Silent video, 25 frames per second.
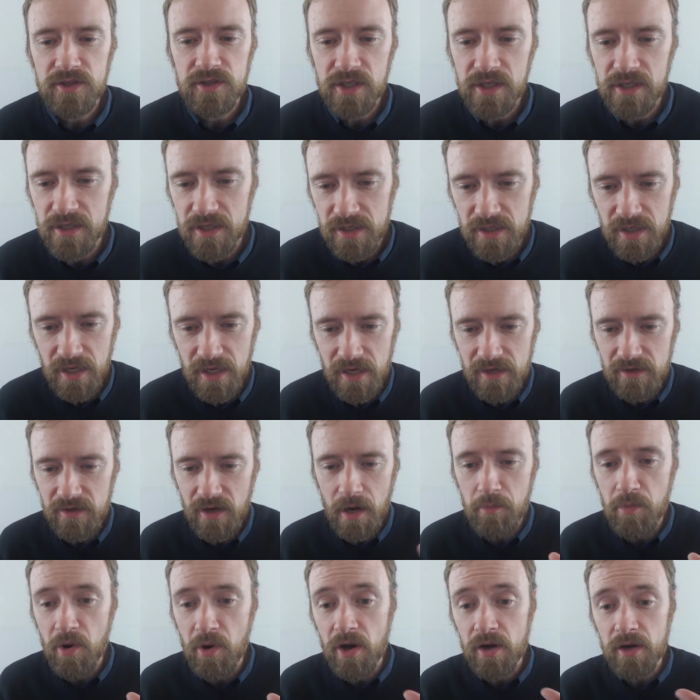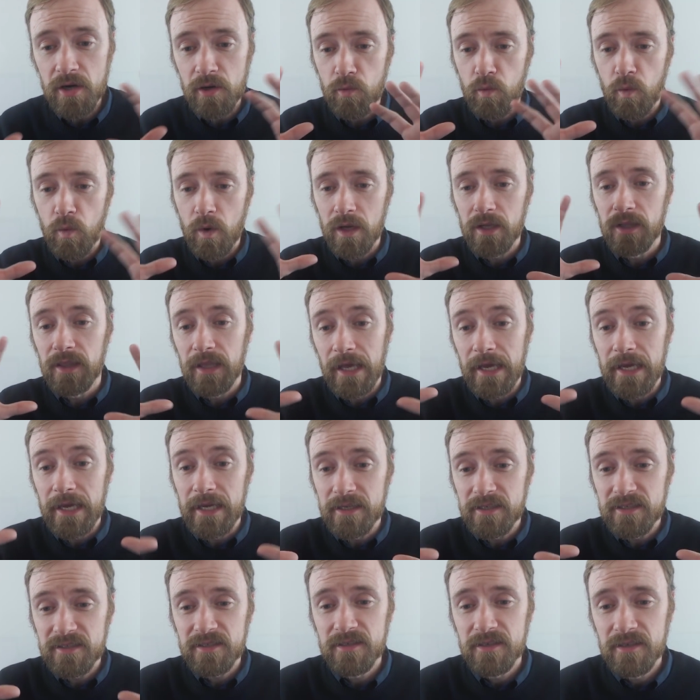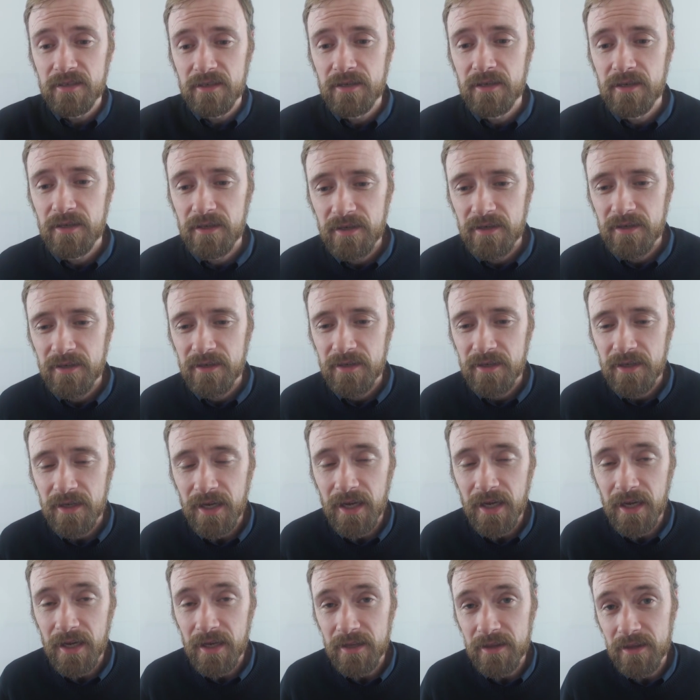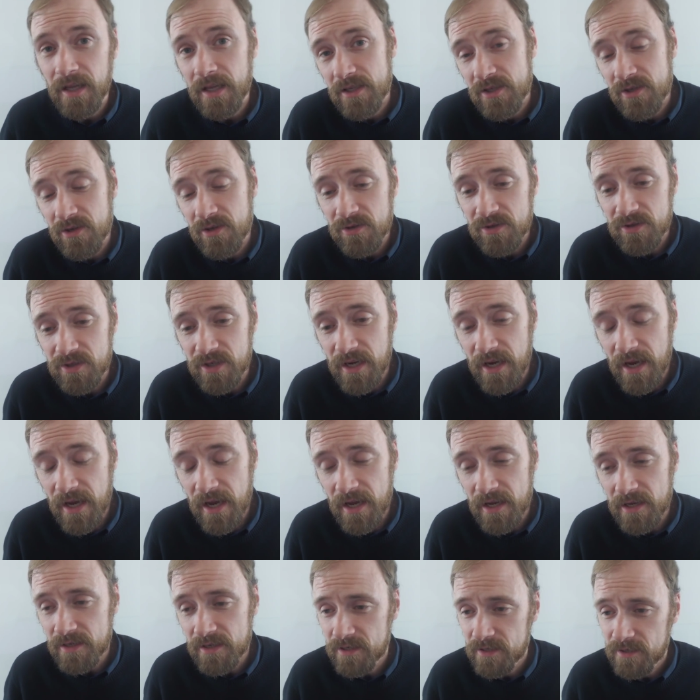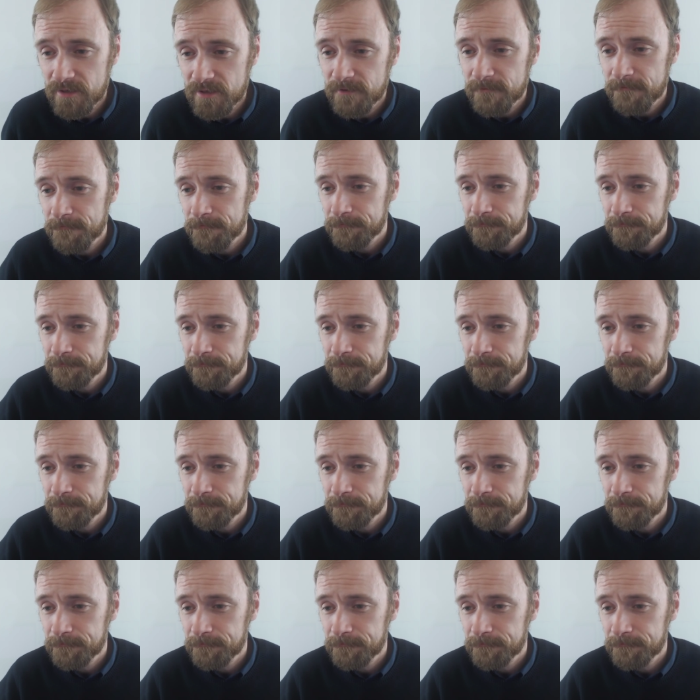She just has, I bought her 1 light and that's all she has.